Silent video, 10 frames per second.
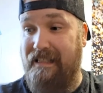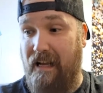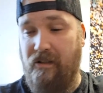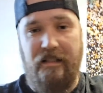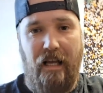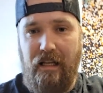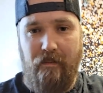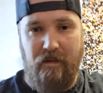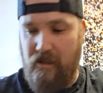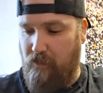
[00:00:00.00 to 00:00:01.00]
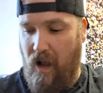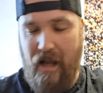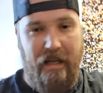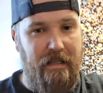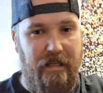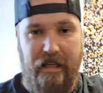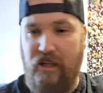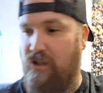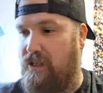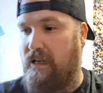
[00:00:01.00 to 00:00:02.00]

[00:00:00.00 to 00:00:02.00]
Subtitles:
sounds, setup, spot, intonation.